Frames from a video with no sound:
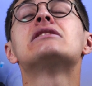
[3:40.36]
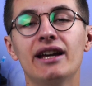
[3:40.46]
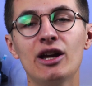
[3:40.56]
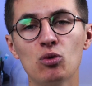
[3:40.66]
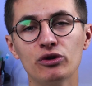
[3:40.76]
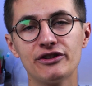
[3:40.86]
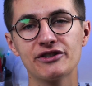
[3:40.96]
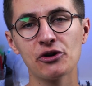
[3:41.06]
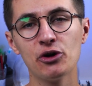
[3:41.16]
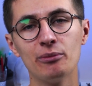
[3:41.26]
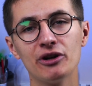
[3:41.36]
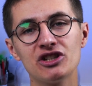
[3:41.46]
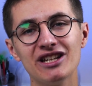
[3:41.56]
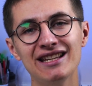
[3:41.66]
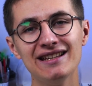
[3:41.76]
it was so
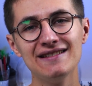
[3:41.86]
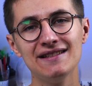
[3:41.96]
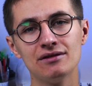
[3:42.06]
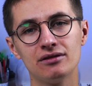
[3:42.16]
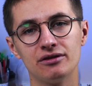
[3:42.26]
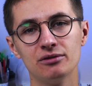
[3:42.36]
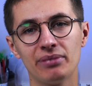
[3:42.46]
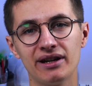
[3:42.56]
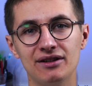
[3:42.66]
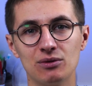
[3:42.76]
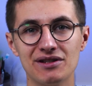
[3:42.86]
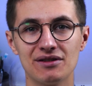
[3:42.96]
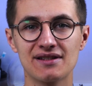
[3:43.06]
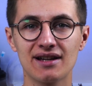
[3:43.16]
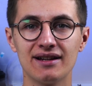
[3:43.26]
much easier to paint with a
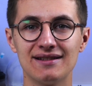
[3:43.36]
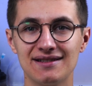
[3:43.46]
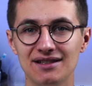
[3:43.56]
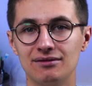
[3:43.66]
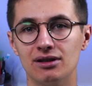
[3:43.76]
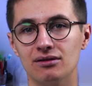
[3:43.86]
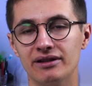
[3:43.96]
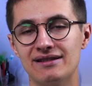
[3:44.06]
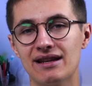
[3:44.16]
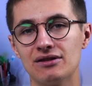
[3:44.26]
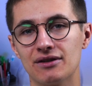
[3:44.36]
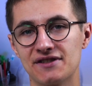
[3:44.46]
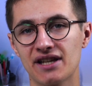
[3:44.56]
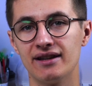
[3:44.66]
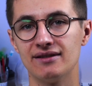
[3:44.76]
size 0 instead of
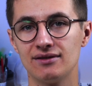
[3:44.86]
size